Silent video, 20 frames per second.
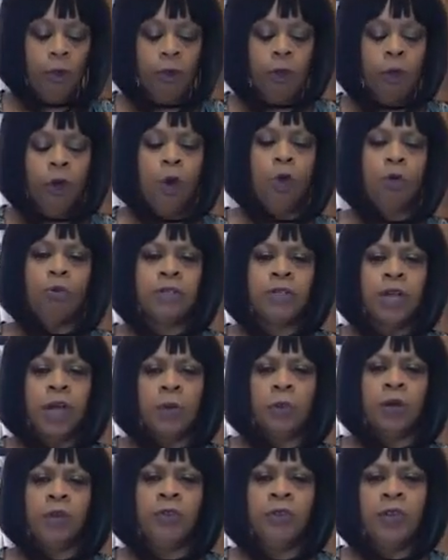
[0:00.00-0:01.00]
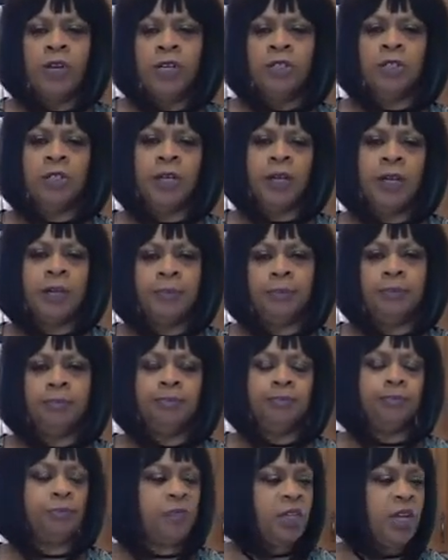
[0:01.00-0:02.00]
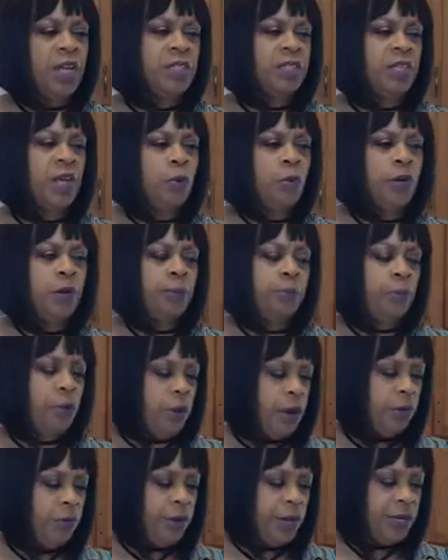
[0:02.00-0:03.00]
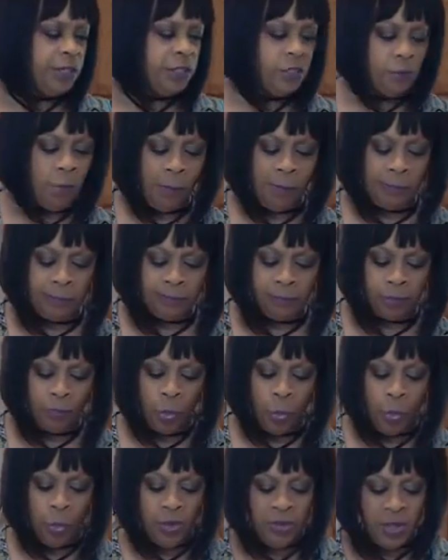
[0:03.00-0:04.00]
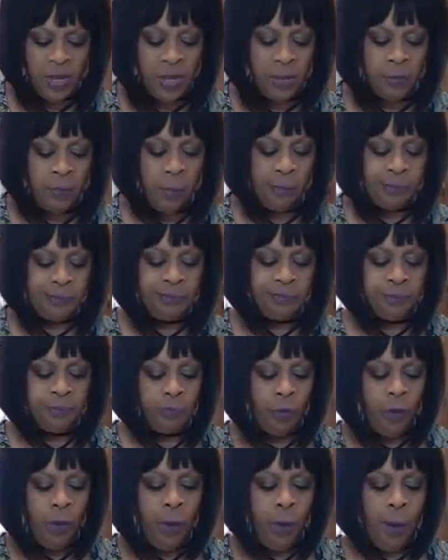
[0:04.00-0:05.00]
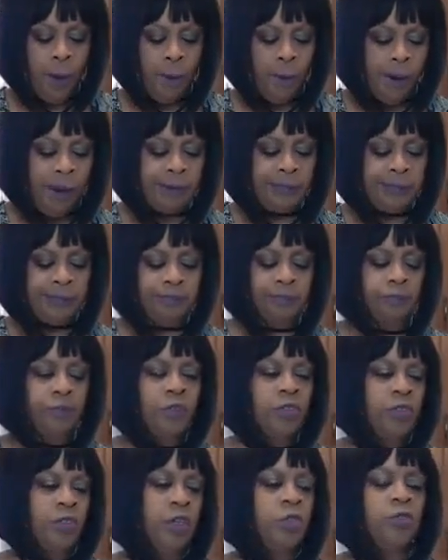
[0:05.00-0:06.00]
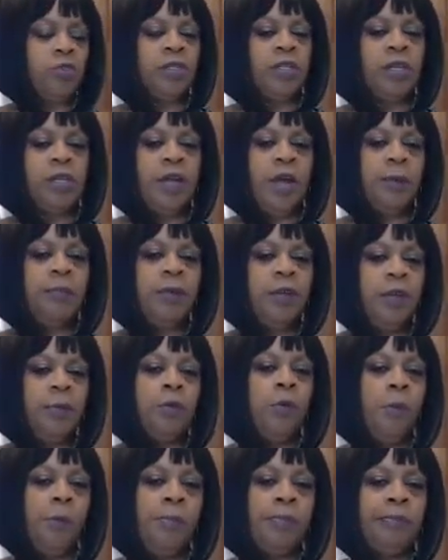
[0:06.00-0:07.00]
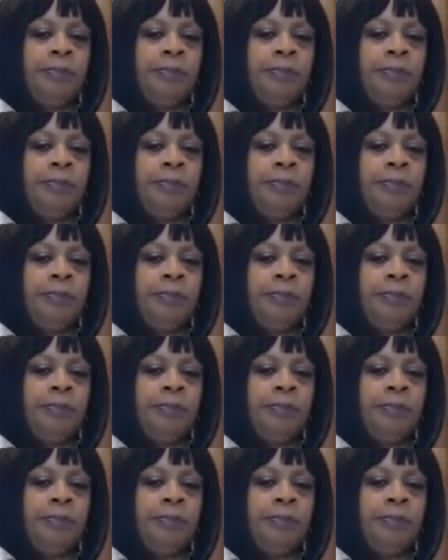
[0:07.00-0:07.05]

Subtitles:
goals I want to reach and things I want to progress within, but it's interesting how people